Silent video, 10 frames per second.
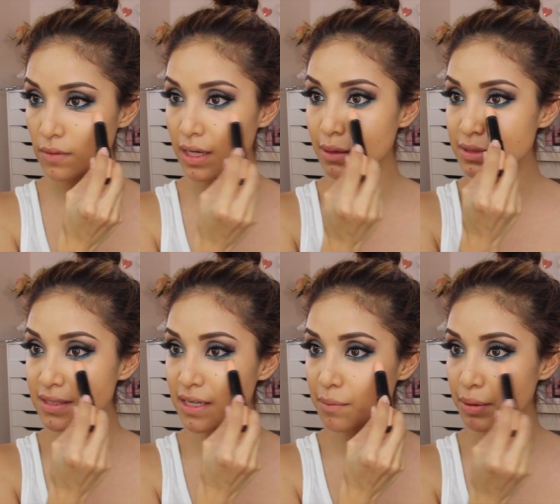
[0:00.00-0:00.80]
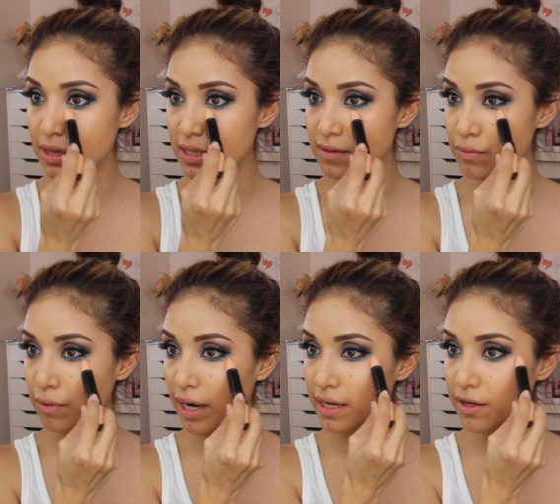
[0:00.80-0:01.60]
And I'm just going to put this
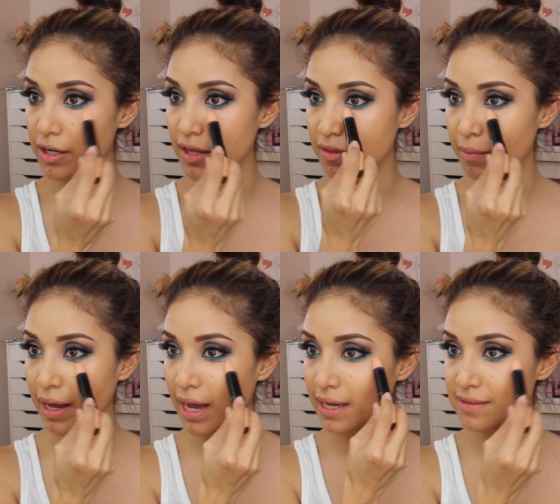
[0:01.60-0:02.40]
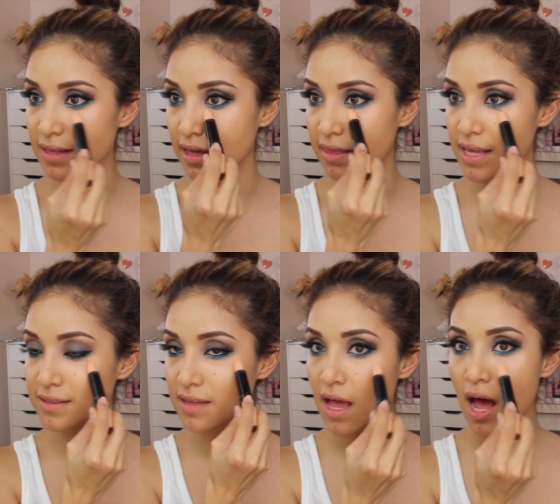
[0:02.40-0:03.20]
right underneath my eyes like
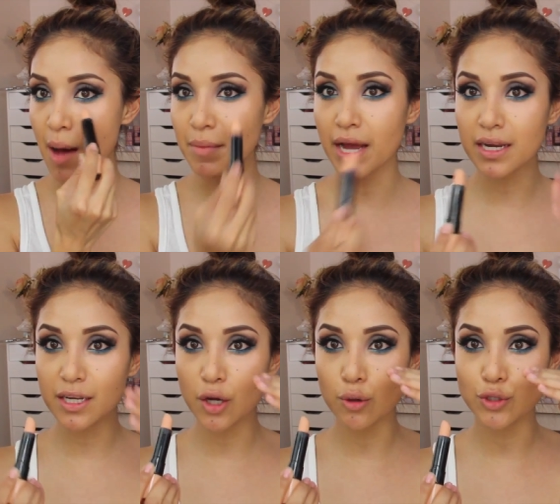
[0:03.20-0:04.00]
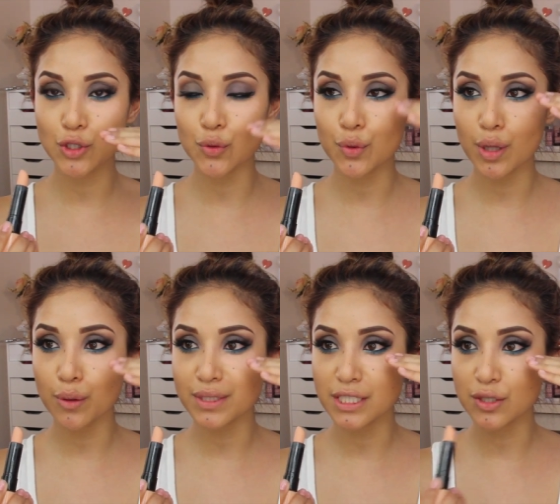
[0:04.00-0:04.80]
this. I'm not going to go too
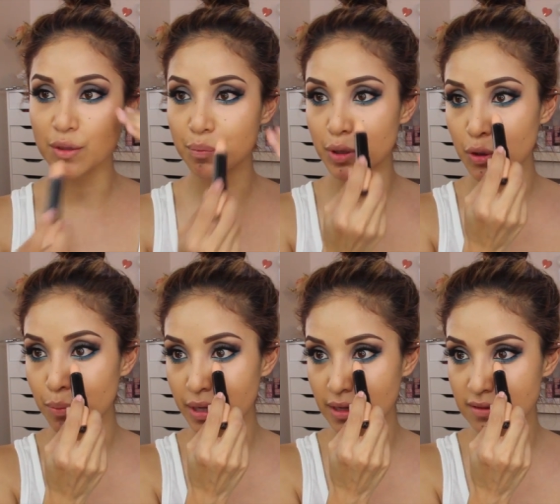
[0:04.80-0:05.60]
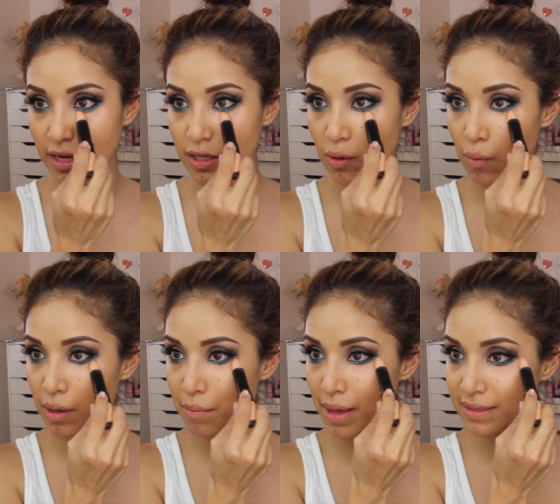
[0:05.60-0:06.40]
close into the blue because I don't
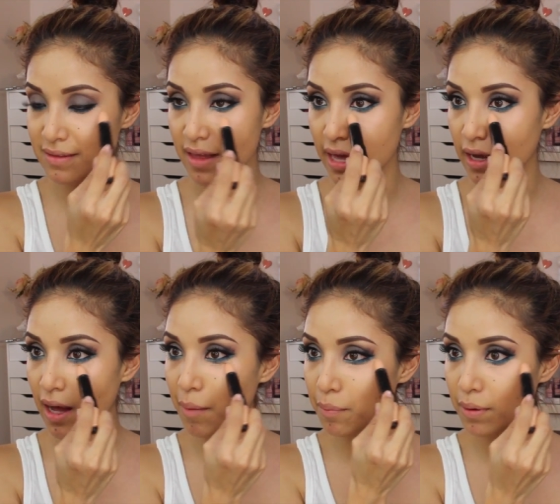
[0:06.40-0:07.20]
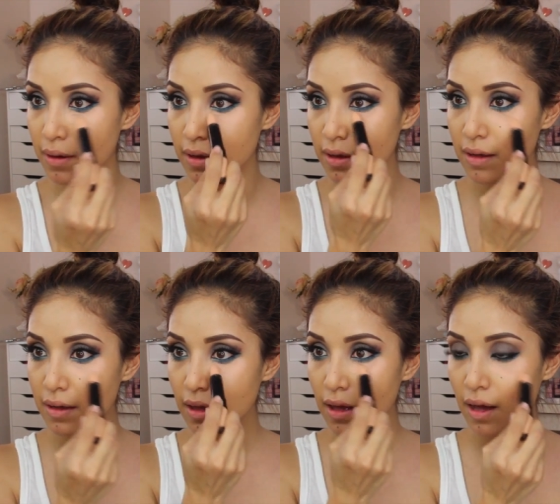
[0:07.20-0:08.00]
want to mess that up.
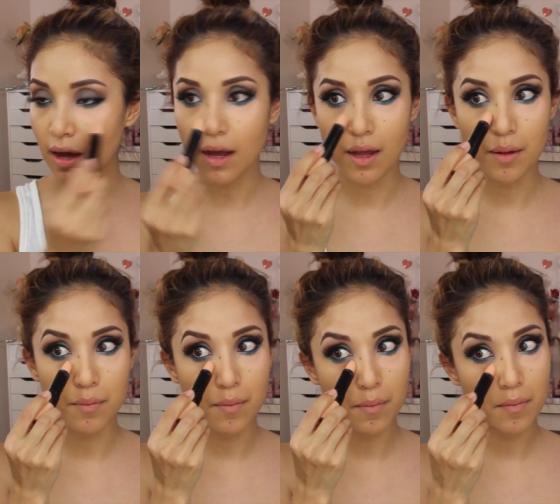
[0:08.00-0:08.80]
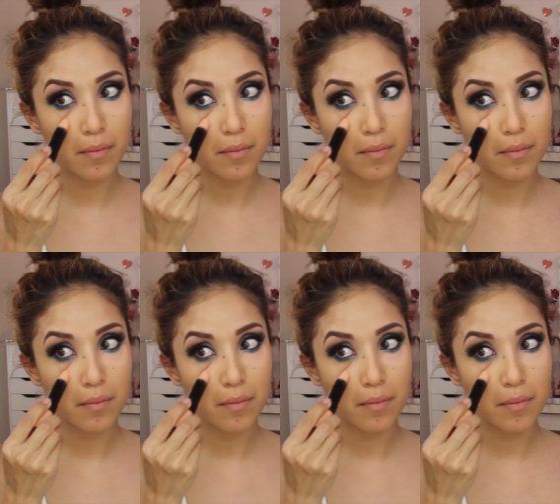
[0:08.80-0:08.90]
Um,